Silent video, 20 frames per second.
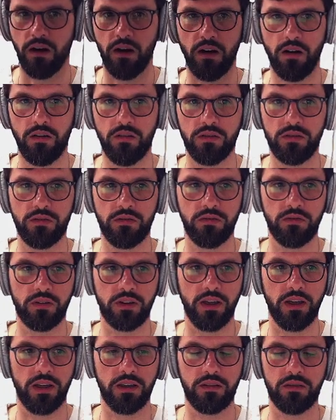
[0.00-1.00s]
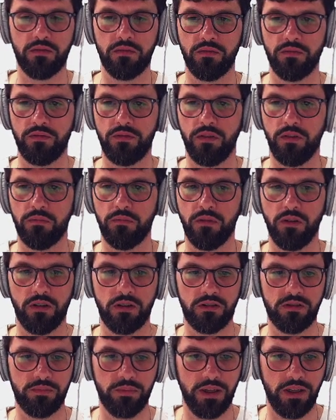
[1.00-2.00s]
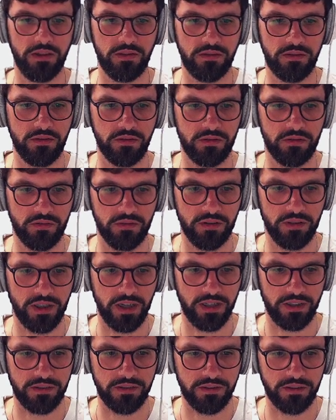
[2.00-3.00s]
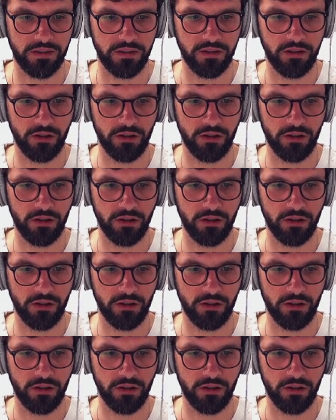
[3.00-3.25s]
how do you get from one space to the next?